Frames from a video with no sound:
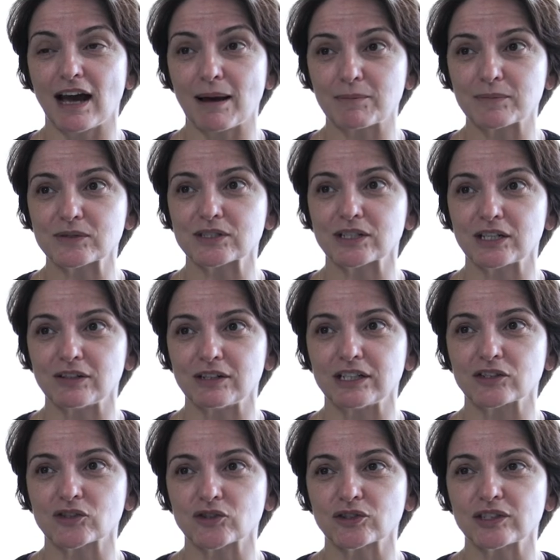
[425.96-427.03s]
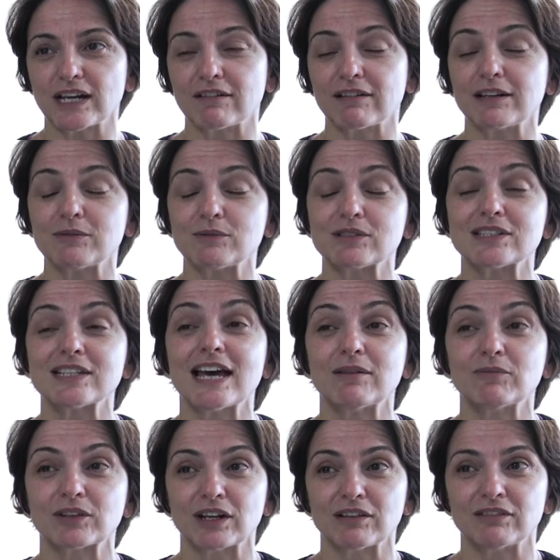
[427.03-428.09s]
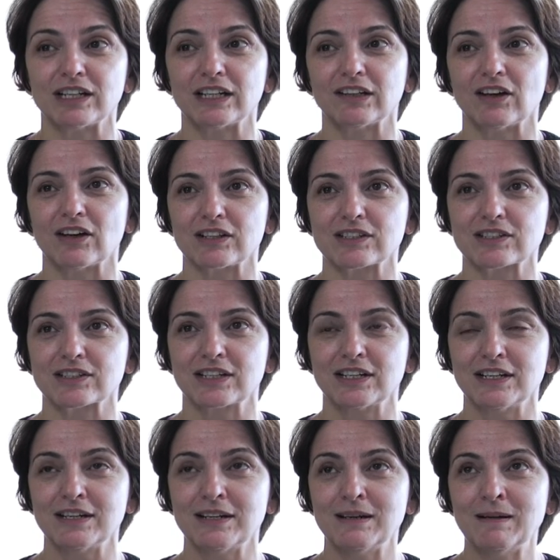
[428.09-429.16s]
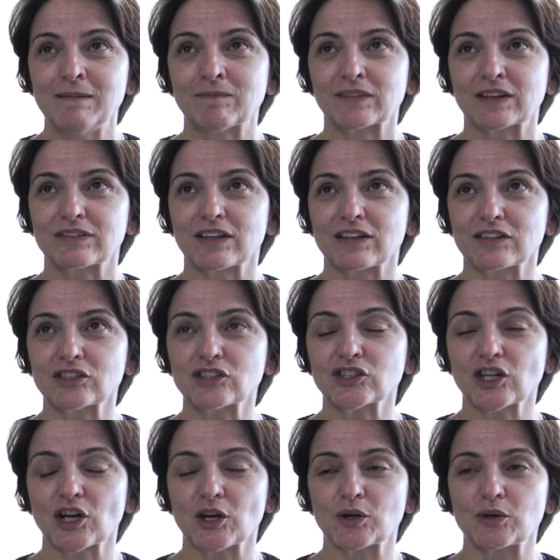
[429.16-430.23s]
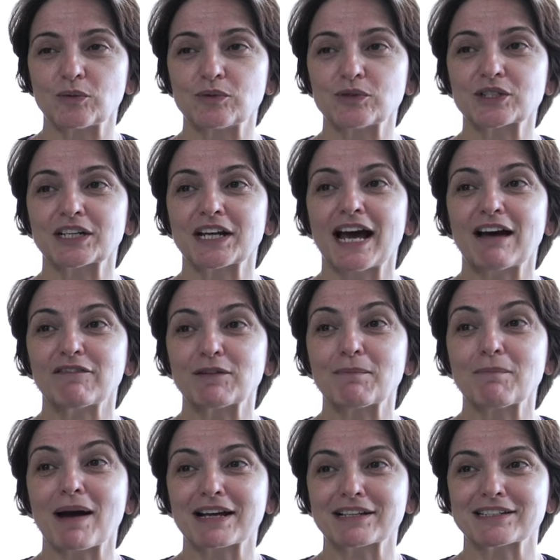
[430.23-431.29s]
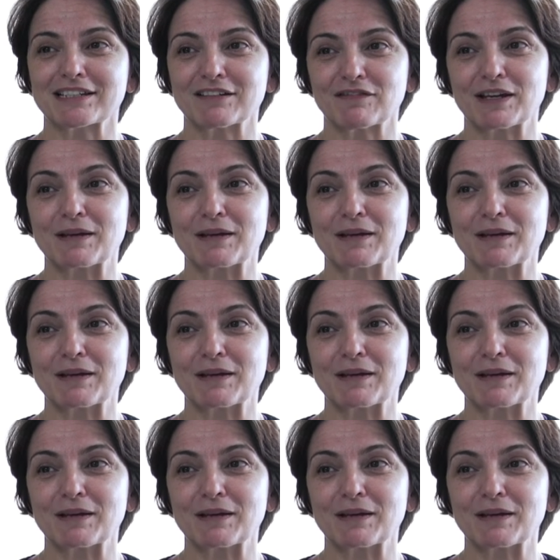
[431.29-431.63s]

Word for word: absolutely extraordinary. And it was then when I realised that the show was going to have a massive